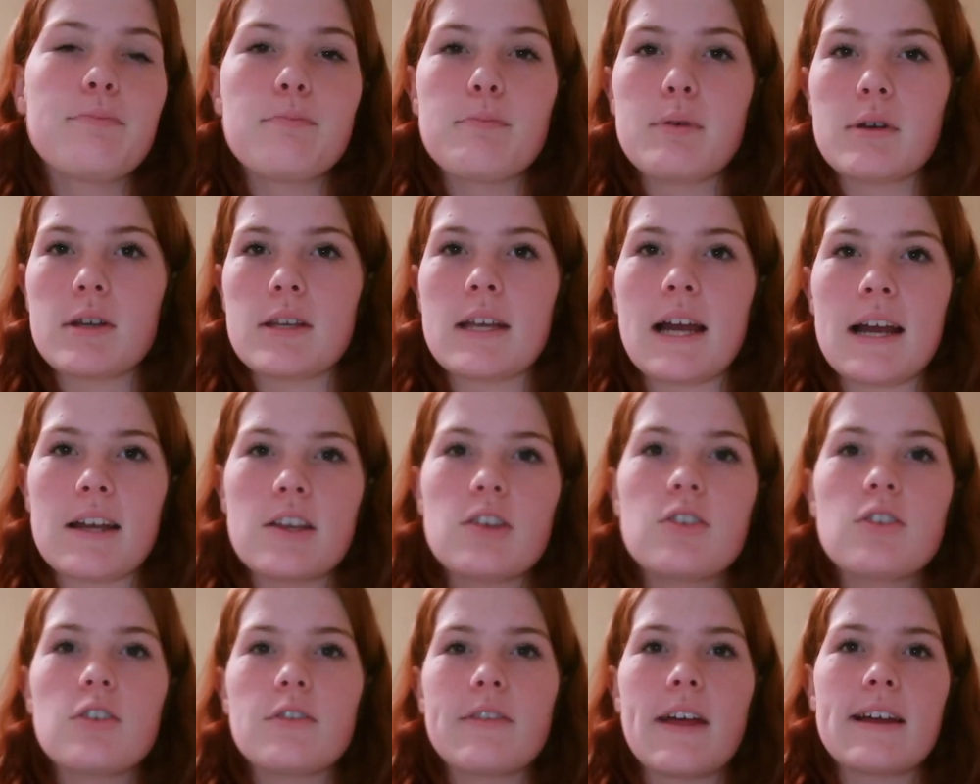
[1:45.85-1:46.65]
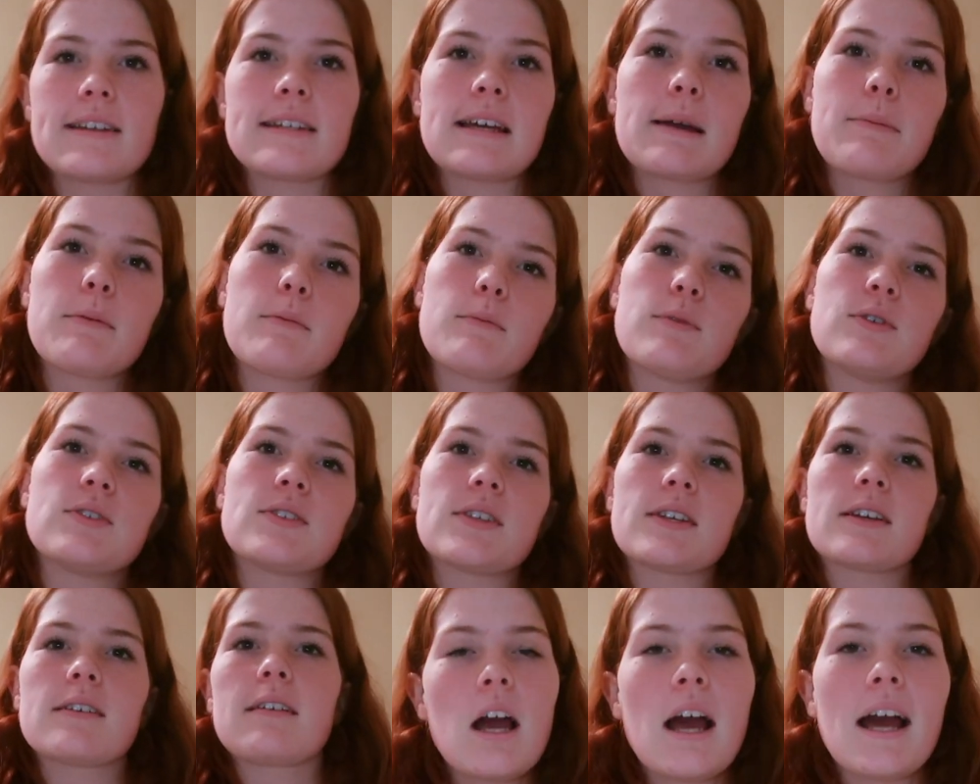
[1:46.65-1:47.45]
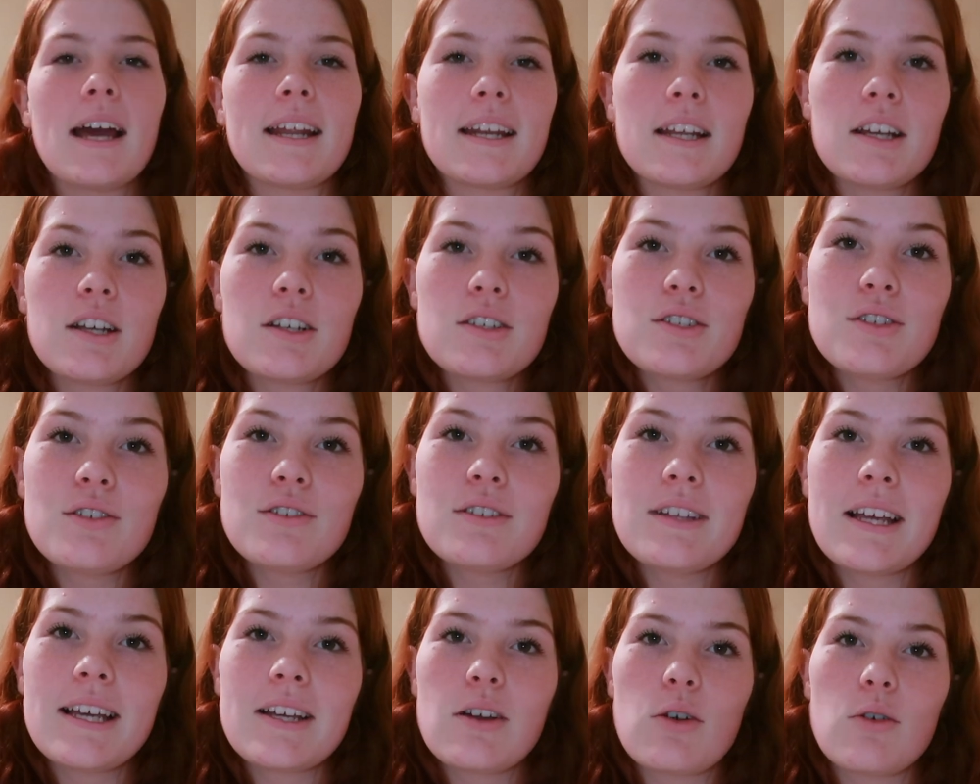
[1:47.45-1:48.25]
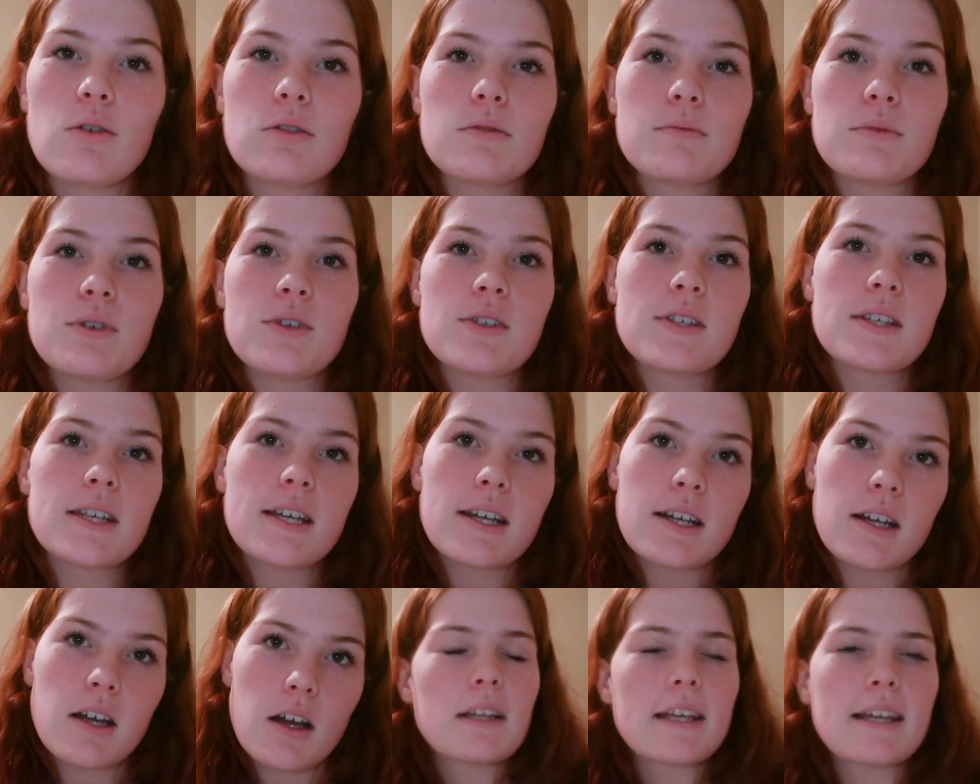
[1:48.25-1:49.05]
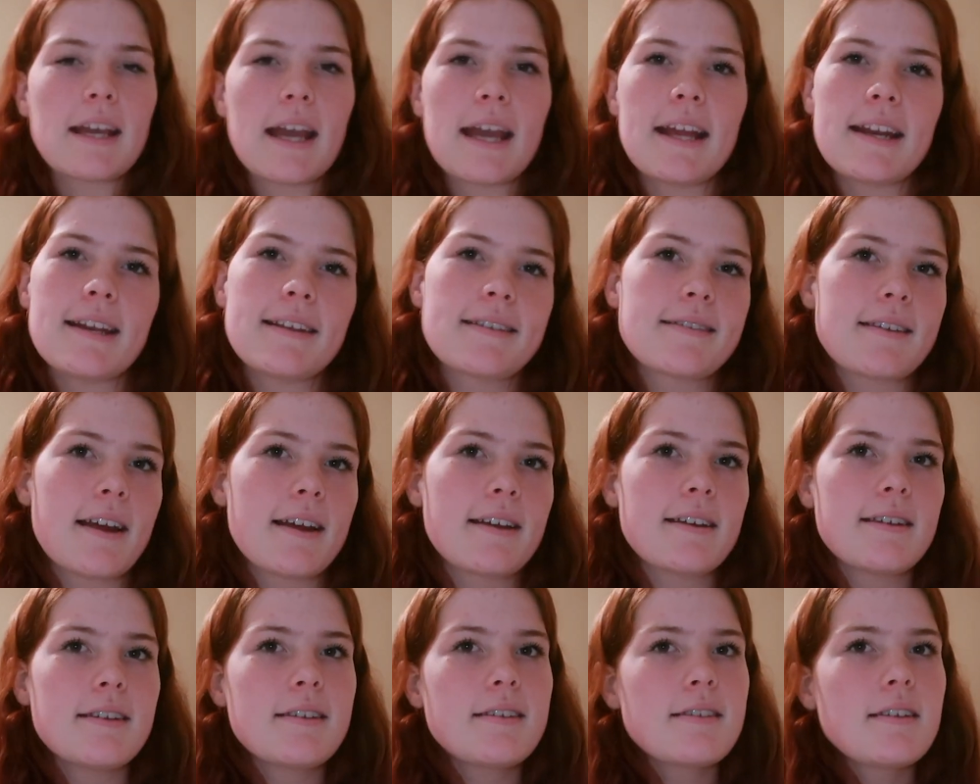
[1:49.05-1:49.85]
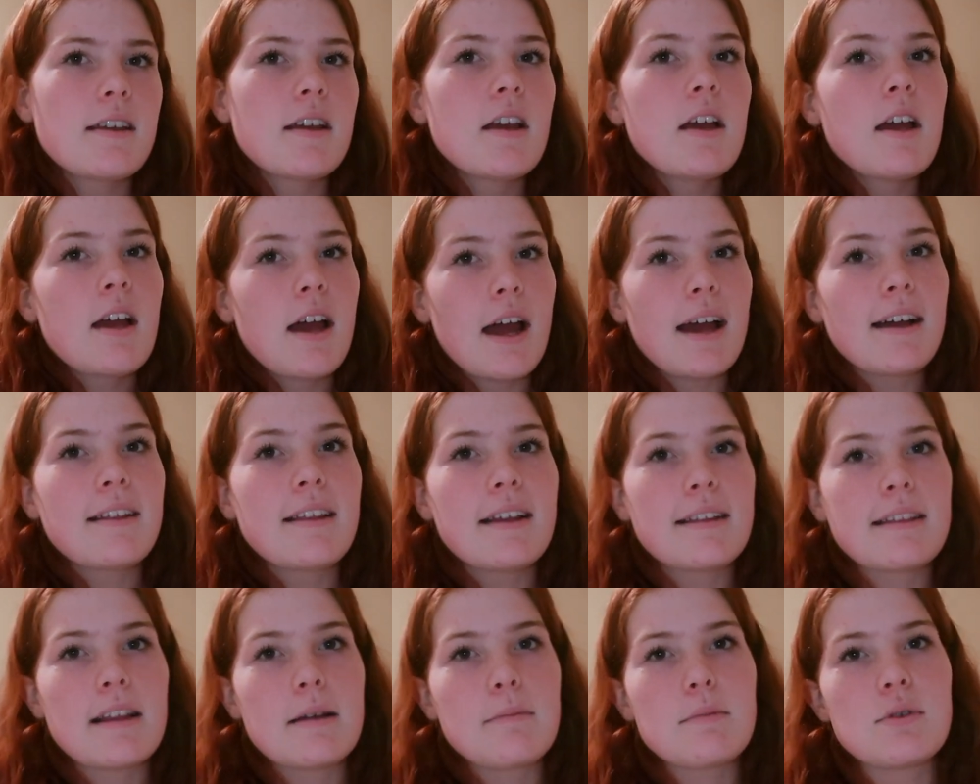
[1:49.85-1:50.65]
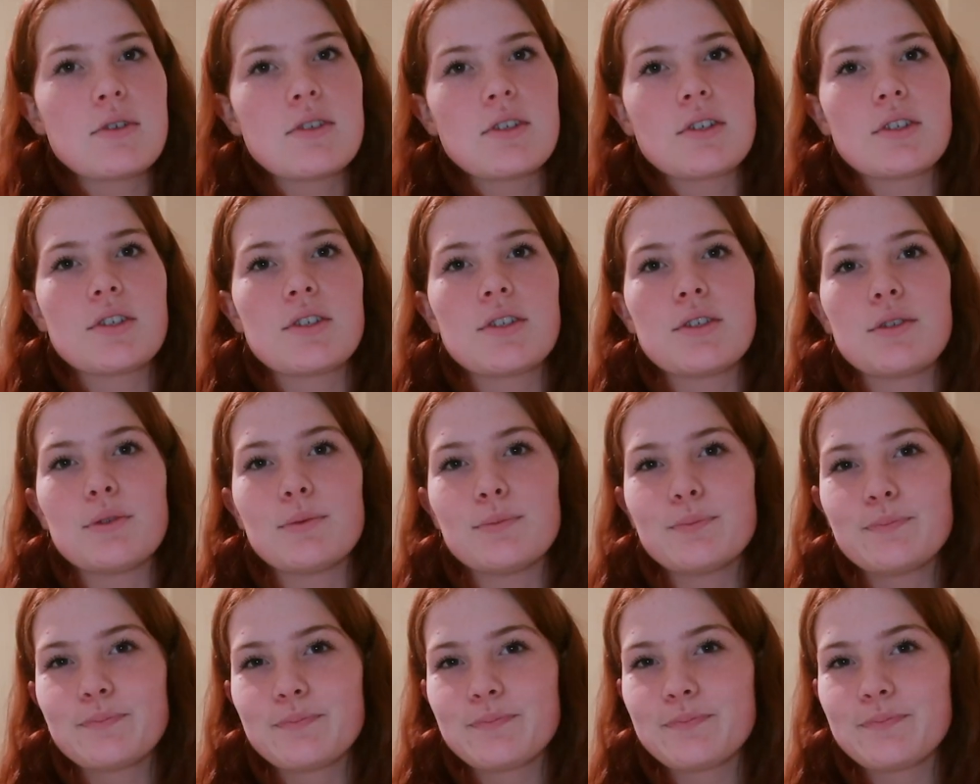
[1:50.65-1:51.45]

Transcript: But yeah, you know, that type of music. And I also like old music, like 80s, 90s. I like that music too.